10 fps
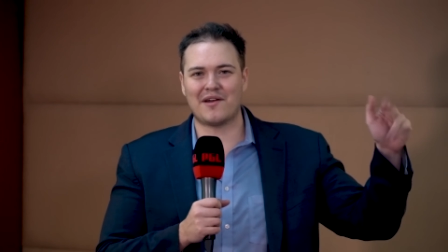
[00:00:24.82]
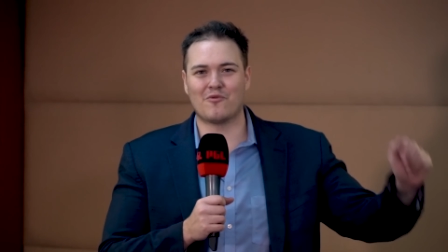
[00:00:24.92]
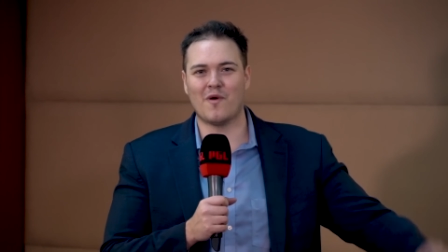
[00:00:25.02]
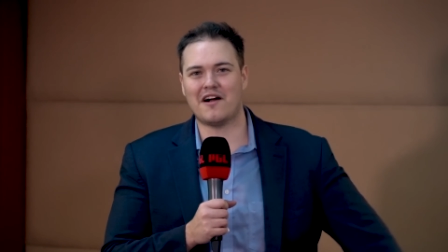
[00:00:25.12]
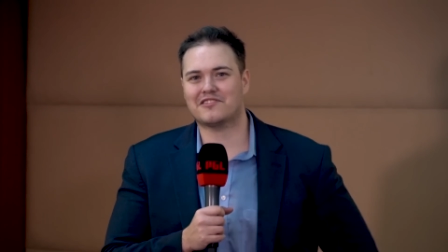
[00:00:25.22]

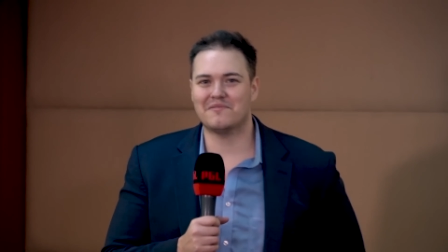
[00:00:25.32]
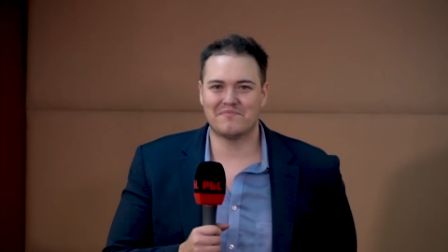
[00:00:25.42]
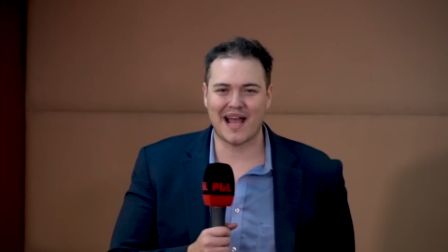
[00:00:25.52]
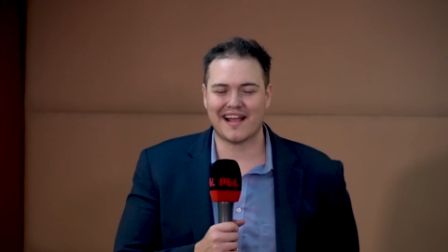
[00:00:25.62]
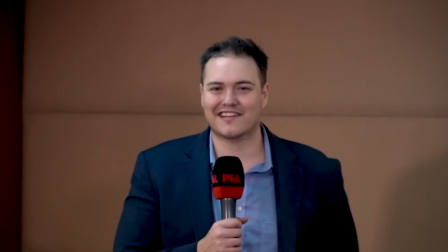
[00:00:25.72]
and
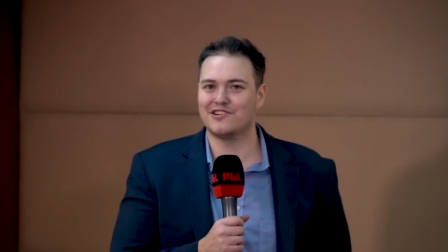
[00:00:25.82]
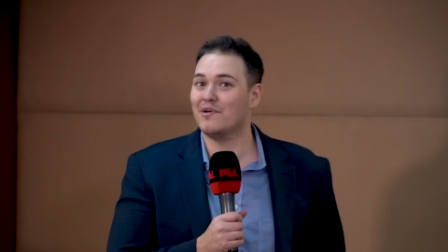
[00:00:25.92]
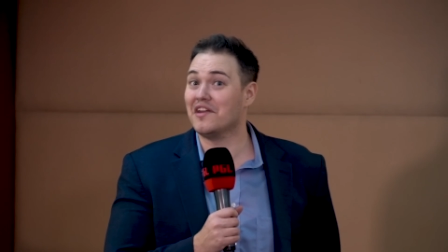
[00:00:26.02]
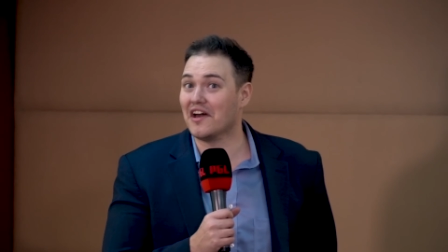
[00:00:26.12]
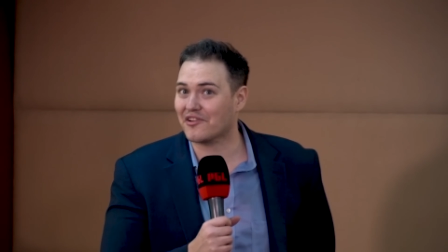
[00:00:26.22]
welcome back
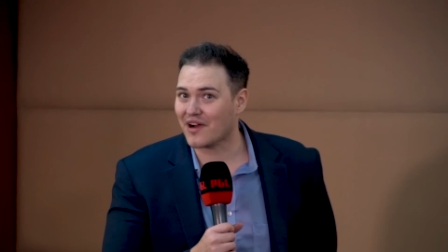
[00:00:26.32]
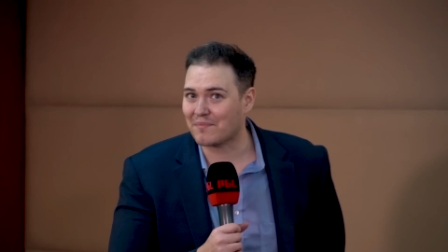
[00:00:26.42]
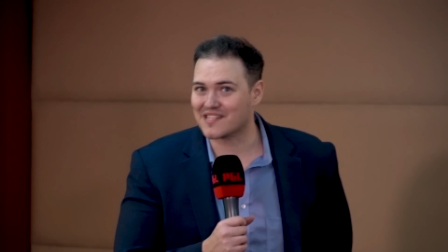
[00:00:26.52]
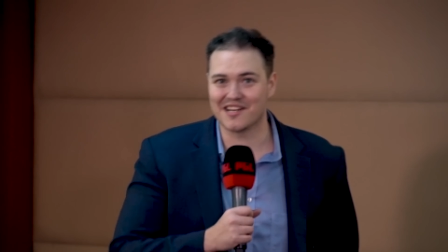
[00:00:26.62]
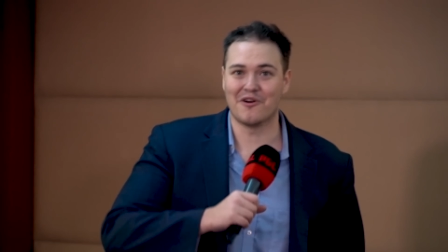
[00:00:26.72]
to another
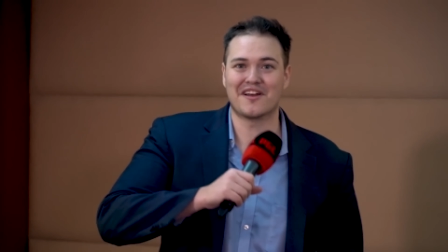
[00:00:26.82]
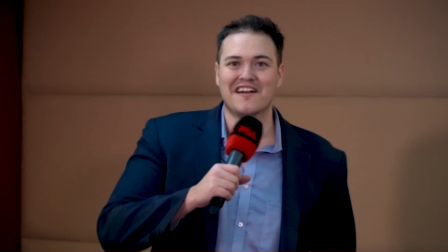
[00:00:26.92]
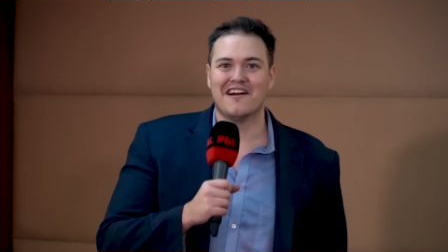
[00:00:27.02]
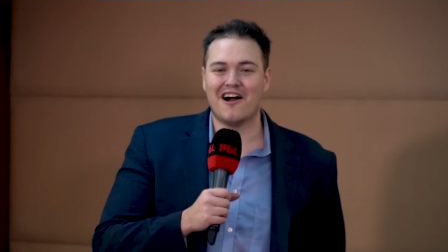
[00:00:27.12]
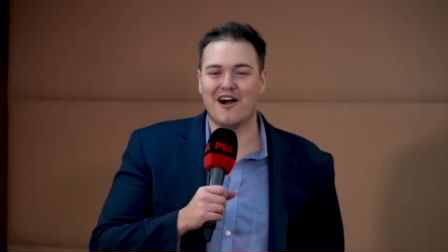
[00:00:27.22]
episode
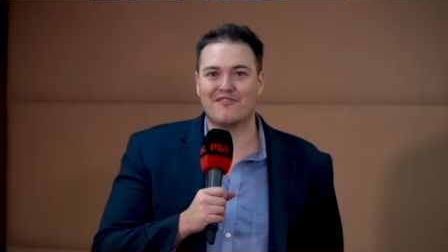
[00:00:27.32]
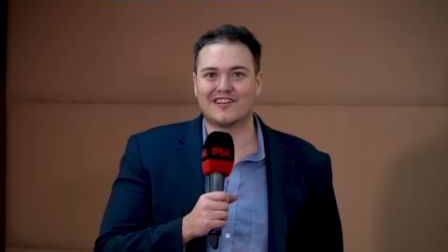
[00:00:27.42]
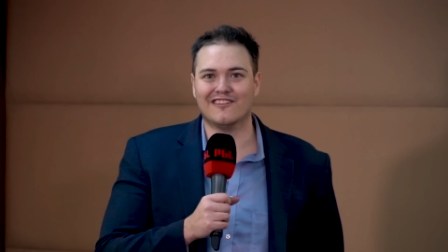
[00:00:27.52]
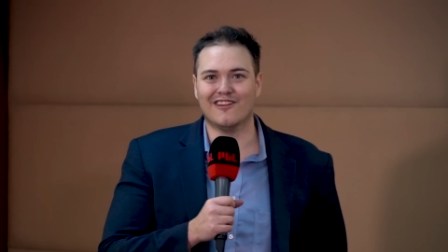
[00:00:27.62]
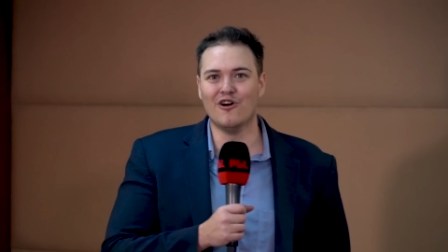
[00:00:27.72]

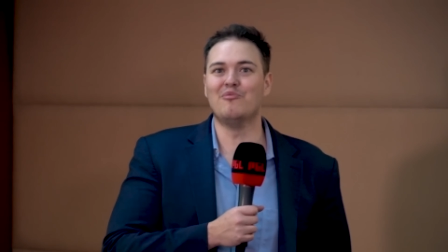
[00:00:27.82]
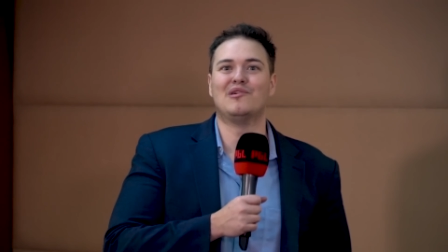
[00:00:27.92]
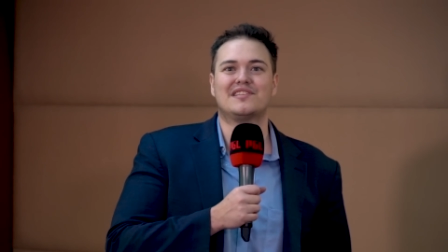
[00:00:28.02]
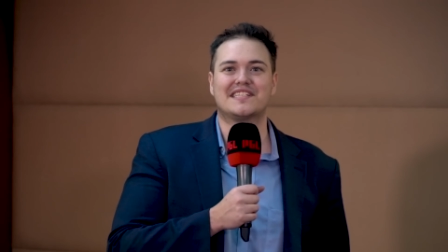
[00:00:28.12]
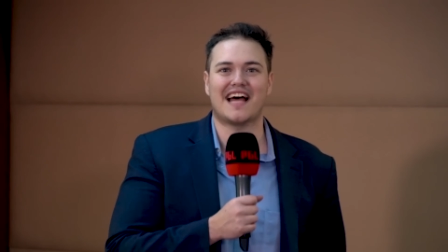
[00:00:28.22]
of
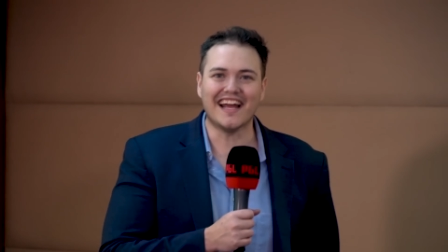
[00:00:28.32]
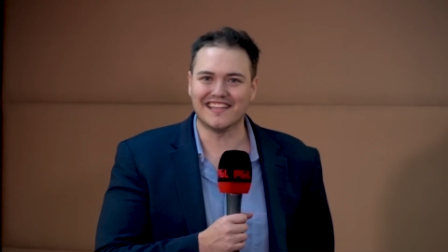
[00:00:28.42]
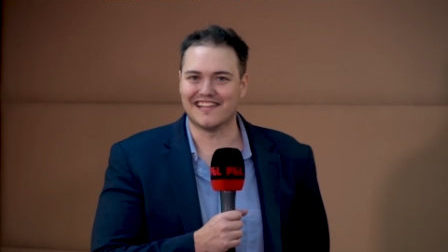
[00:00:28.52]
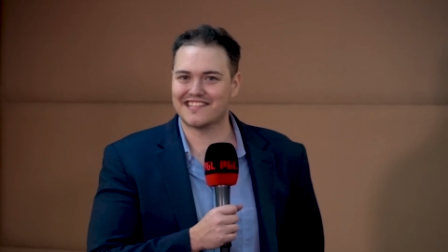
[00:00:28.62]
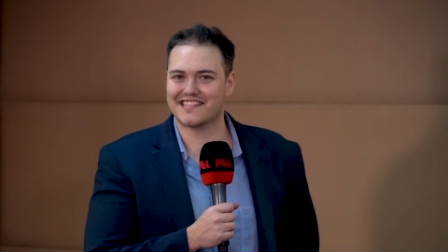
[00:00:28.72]
Global
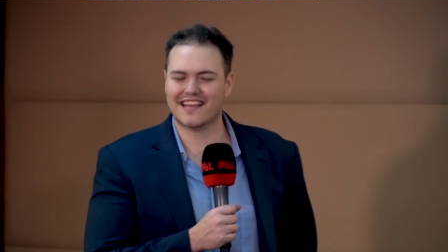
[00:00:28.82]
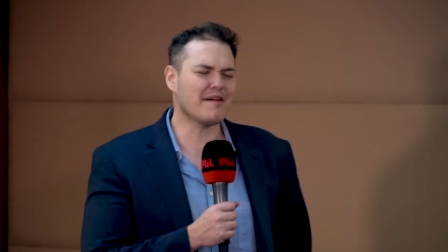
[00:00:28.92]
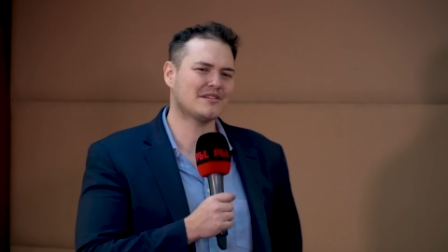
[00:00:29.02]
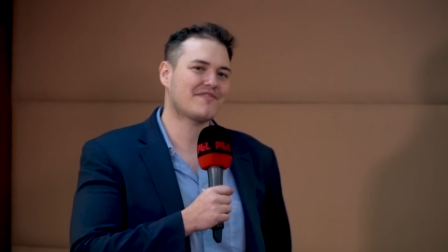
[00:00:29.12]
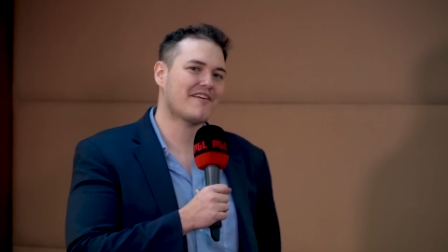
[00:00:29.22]
Silence. The
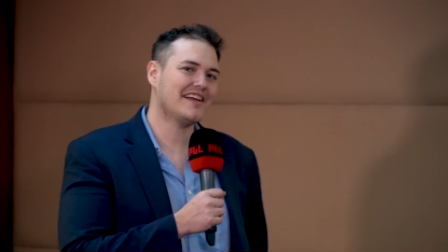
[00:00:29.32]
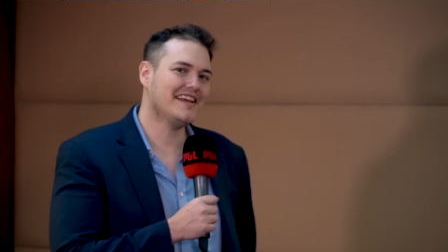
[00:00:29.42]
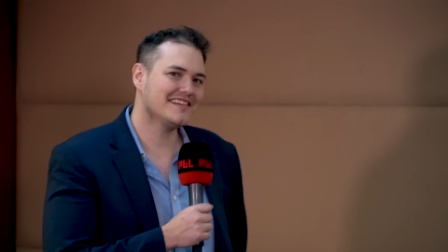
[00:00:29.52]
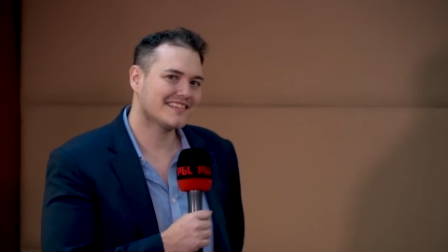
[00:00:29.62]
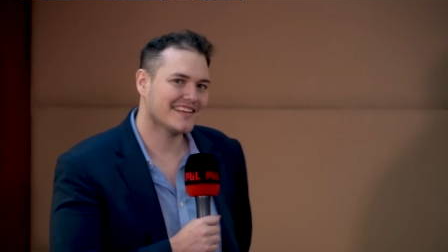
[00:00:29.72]
game is very
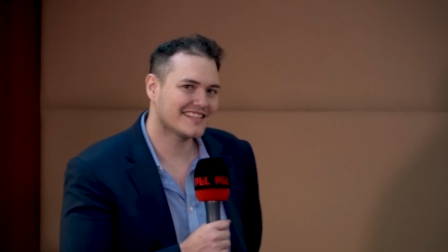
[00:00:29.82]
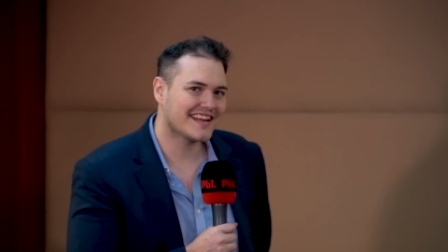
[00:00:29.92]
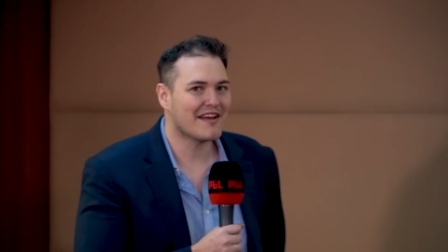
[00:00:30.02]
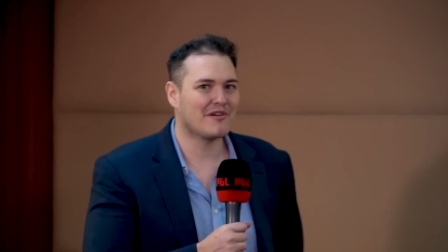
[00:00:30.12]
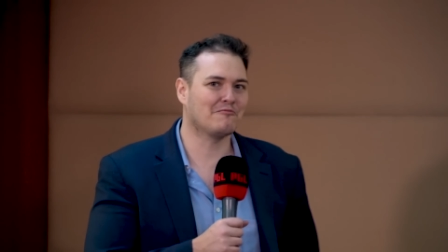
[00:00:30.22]
easy.
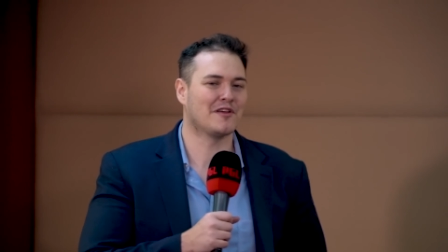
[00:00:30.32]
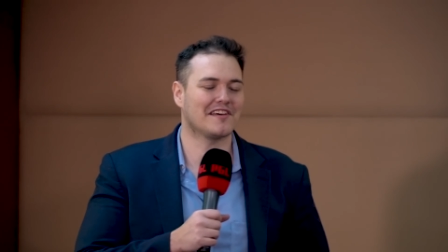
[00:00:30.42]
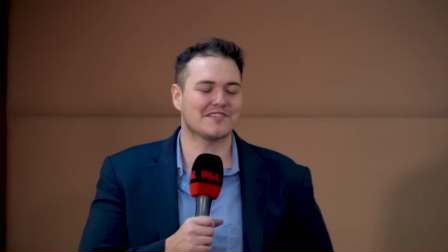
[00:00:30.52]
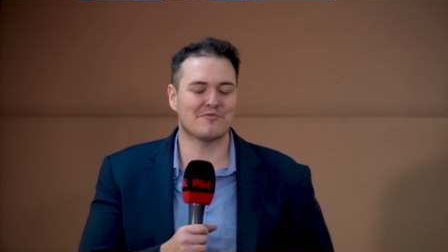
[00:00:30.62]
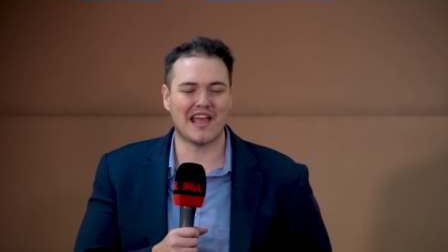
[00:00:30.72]
Today
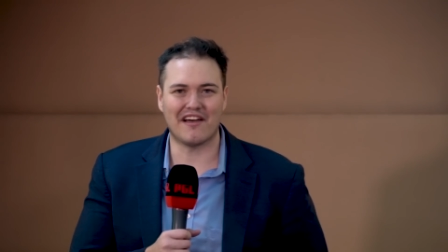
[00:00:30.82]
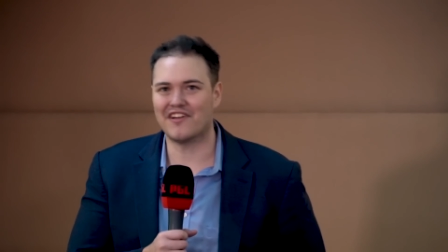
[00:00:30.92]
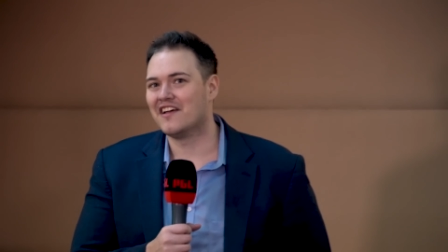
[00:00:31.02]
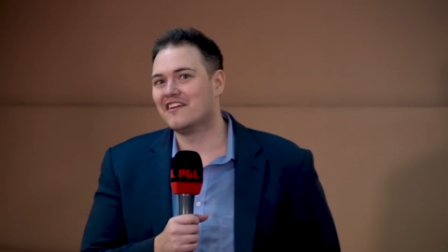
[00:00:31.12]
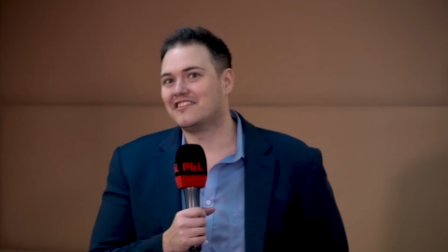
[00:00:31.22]
with us we
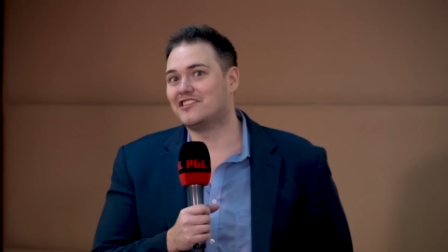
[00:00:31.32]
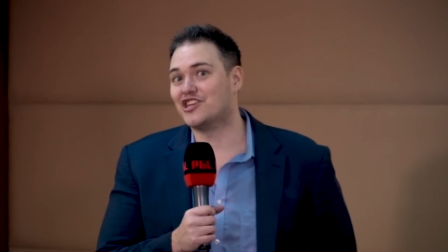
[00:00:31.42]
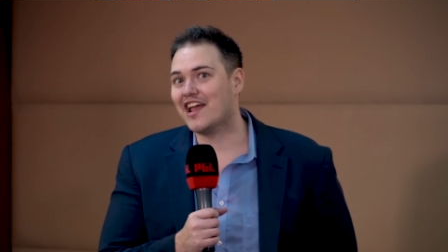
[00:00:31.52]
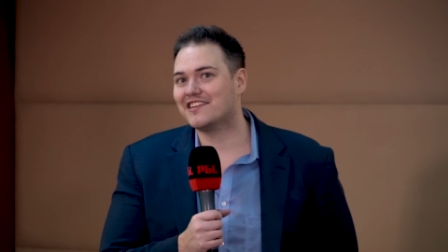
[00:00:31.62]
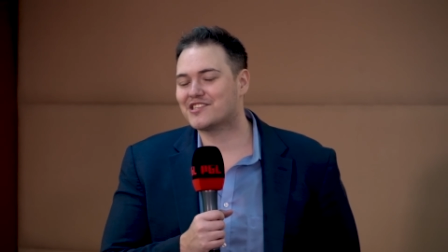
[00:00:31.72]
have
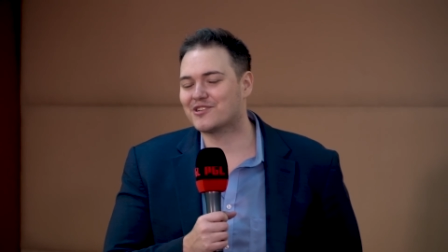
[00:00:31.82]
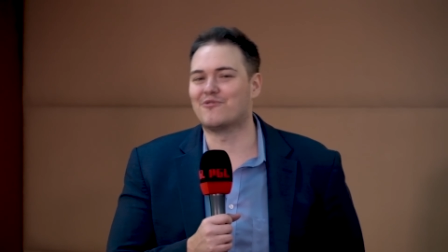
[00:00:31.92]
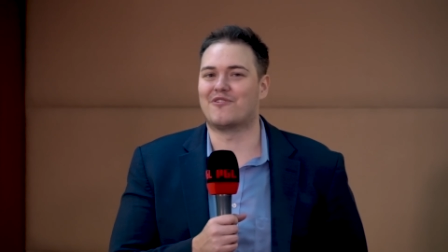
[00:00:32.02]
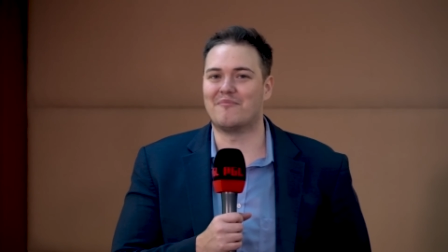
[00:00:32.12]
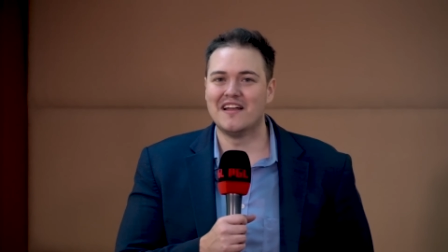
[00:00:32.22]

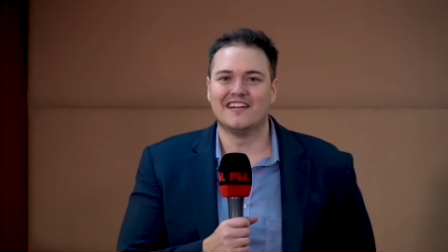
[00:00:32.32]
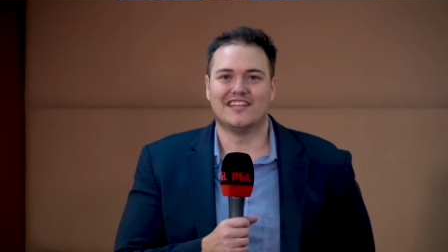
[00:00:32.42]
J.Storm.